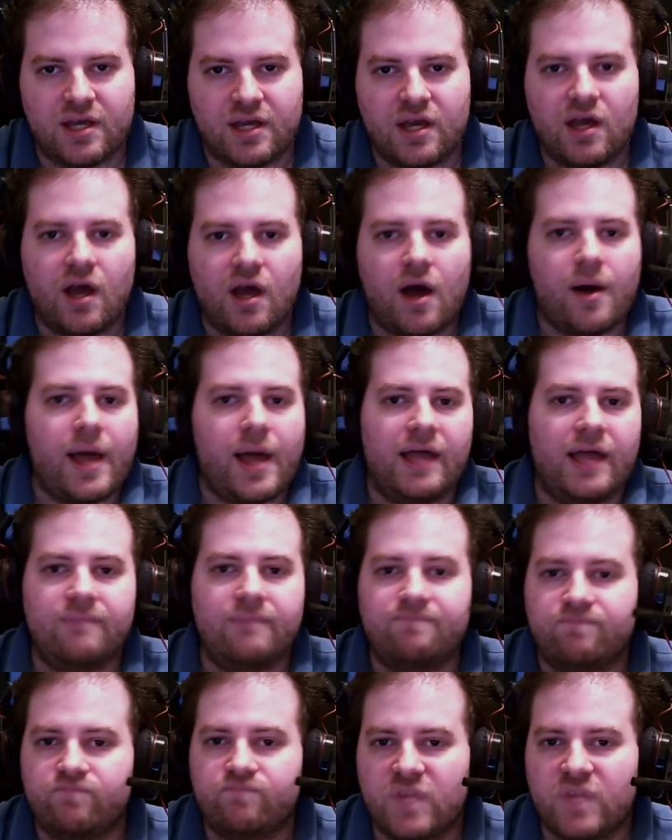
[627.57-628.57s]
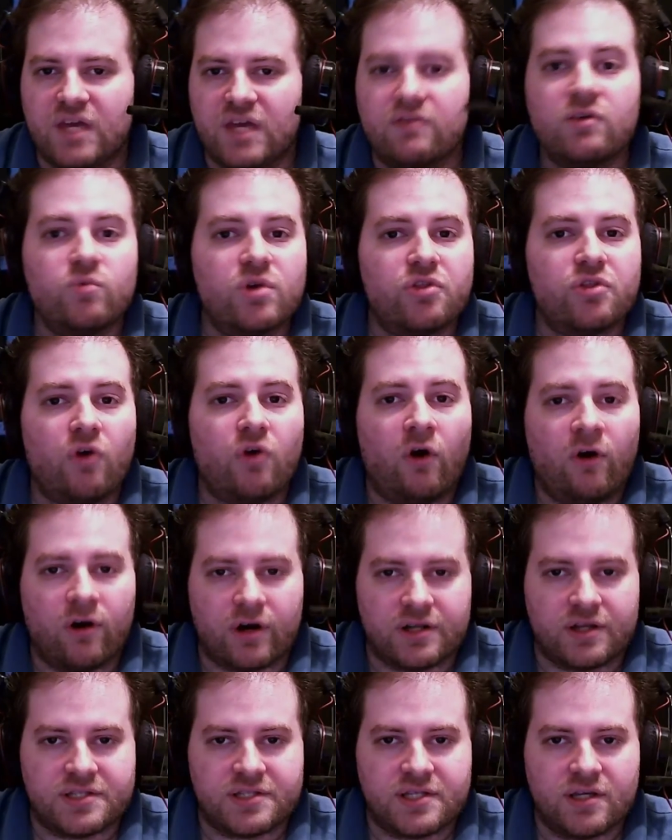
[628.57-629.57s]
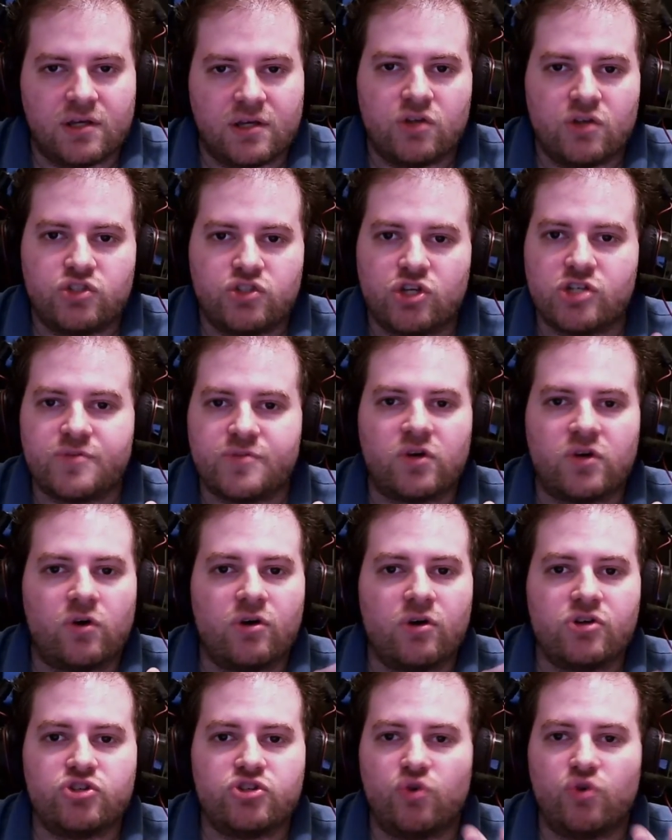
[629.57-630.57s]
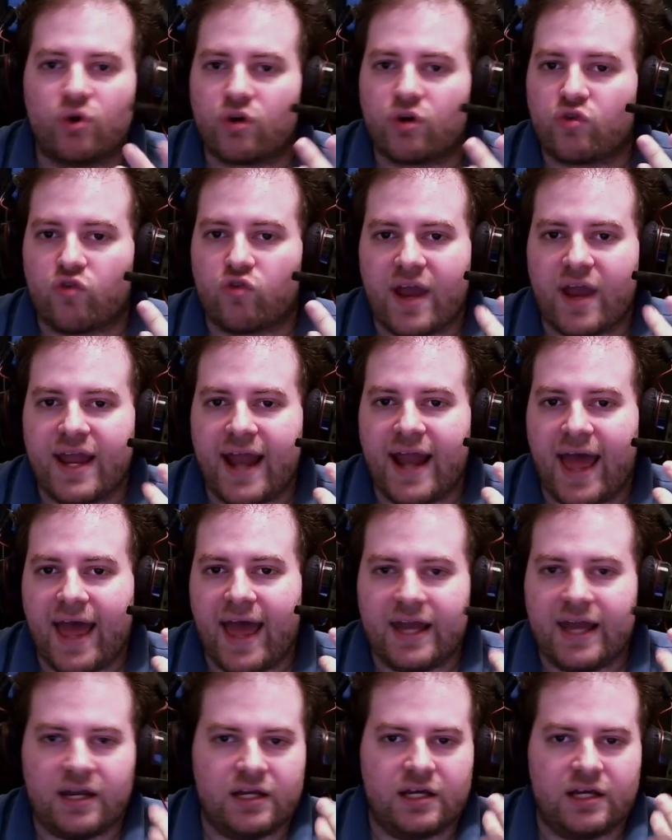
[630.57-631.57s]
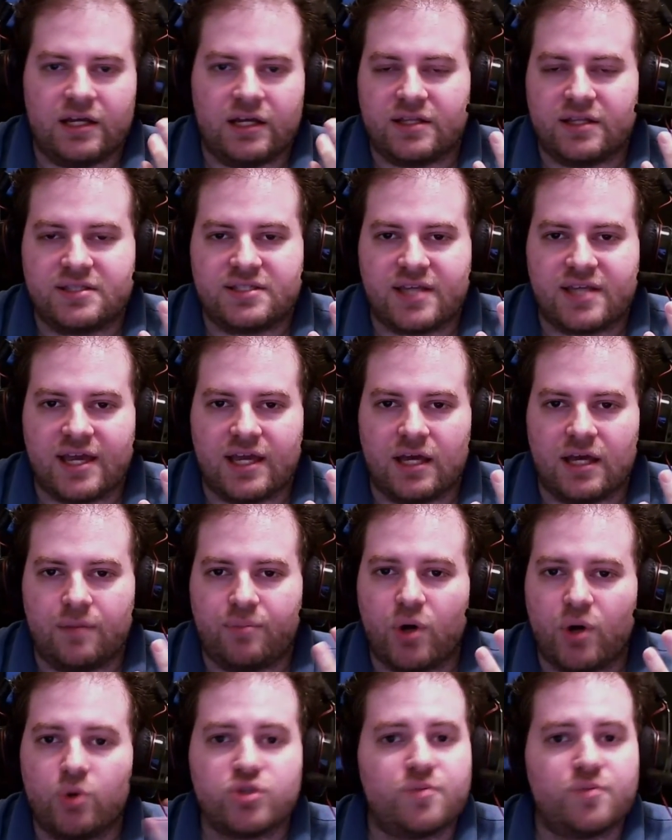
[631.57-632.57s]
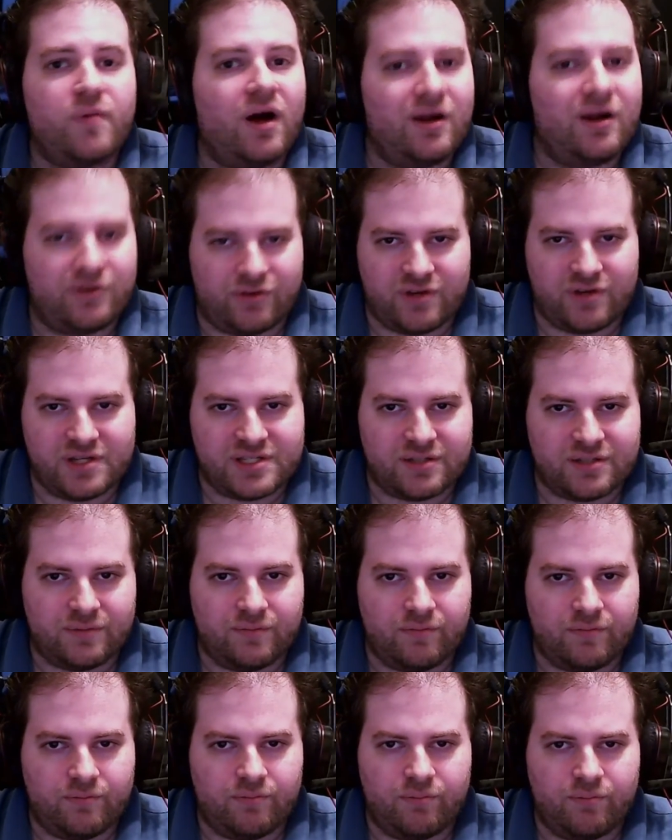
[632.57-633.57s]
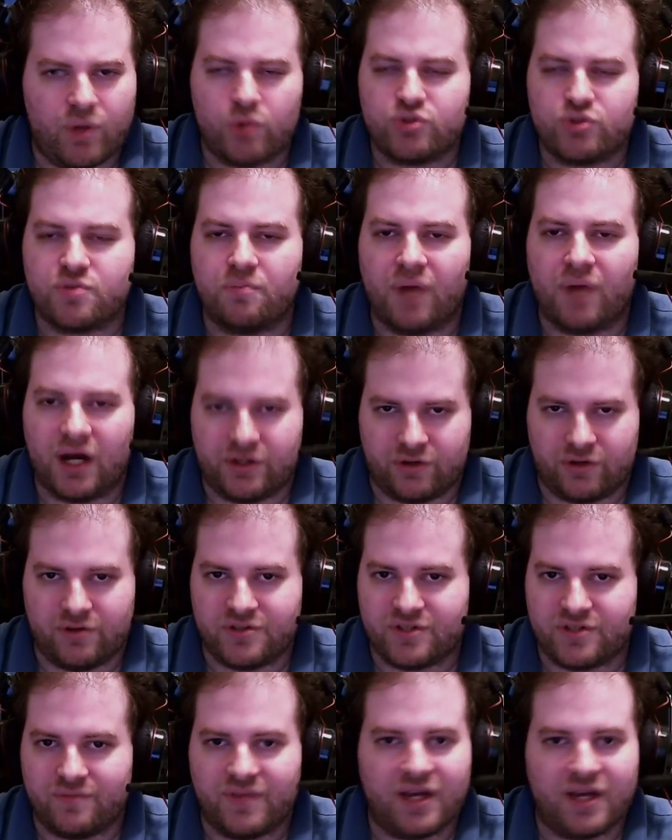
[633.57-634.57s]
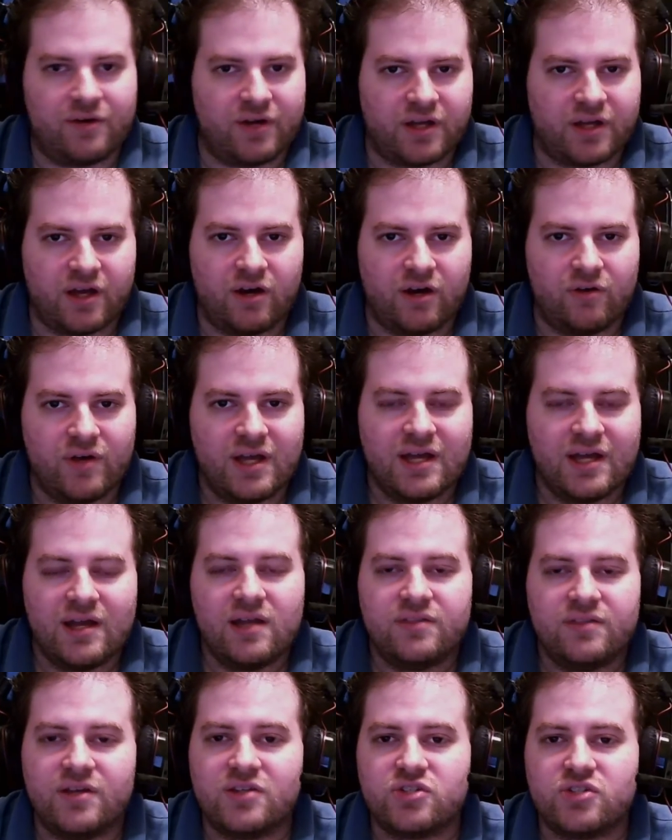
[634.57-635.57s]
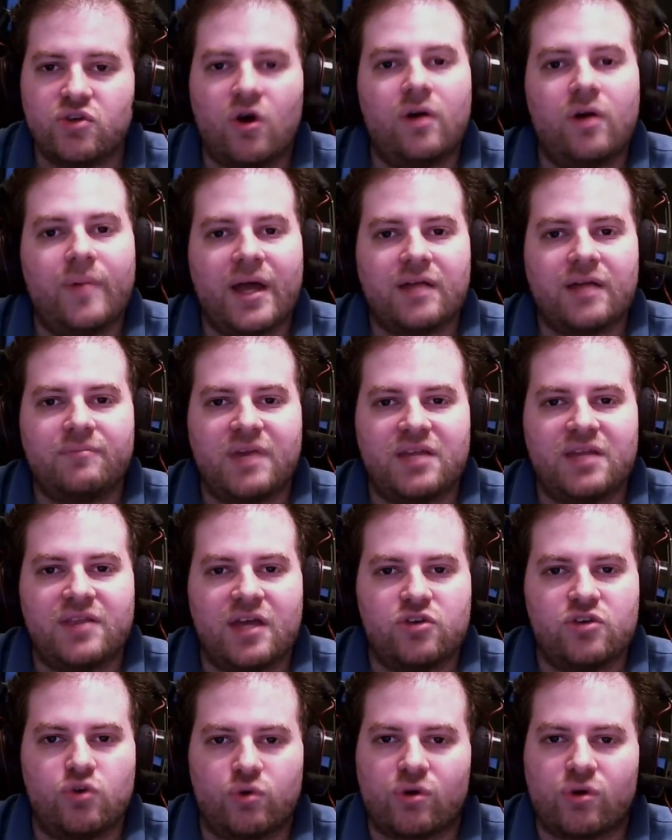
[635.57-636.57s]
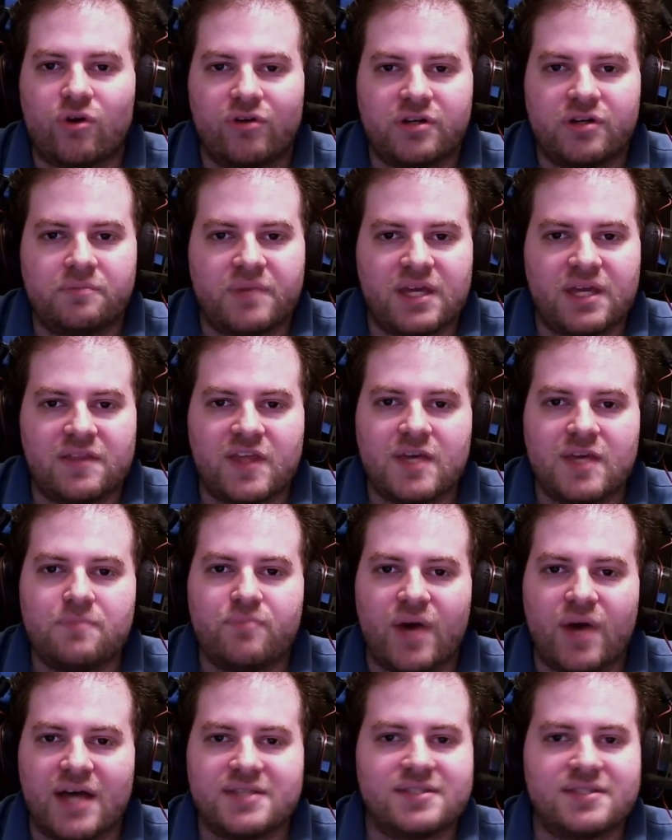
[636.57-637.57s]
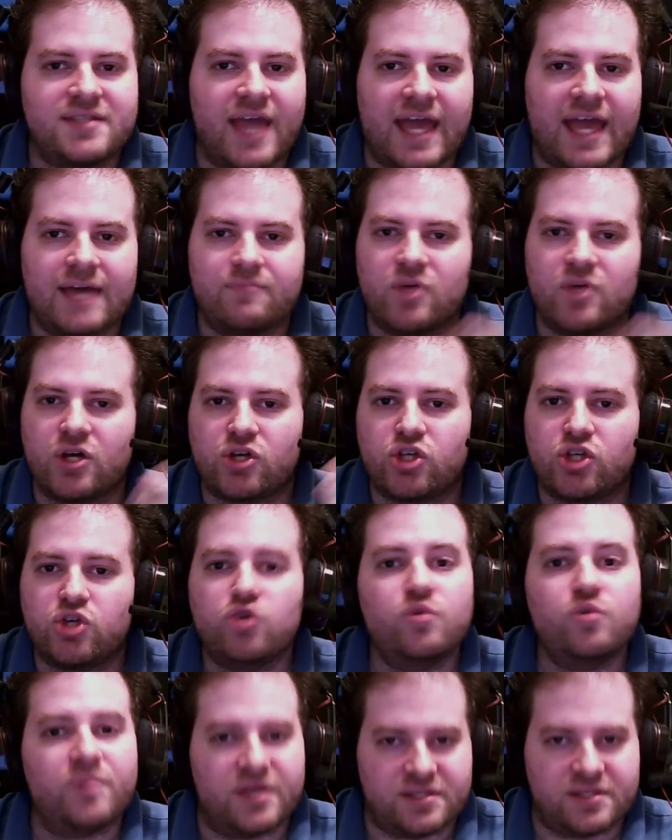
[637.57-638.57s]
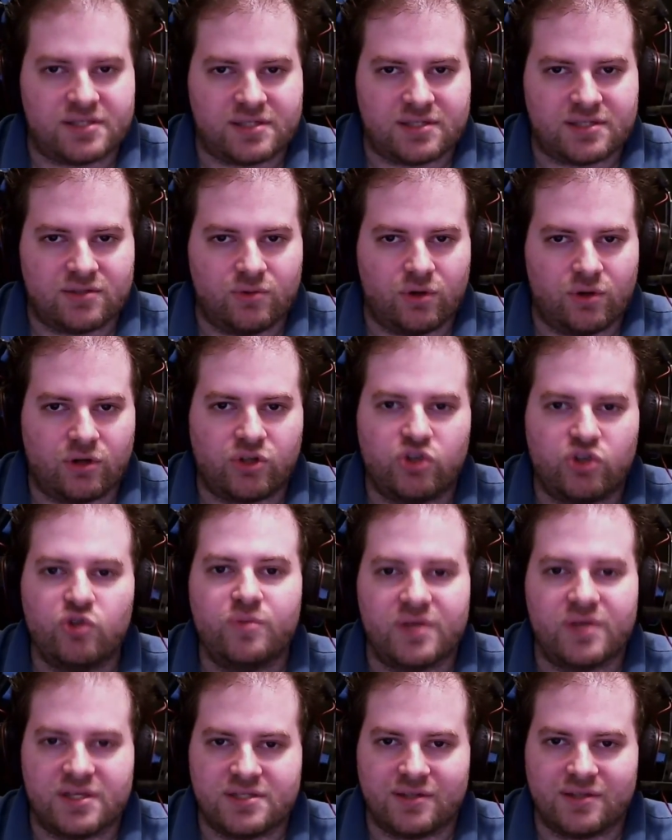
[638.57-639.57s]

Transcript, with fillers: And even with art, just because you're great at, uh, let's say, uh, postmodernism, postmodernism, there we go, doesn't automatically mean that you're going to be the best damn uh, cubist or cubism.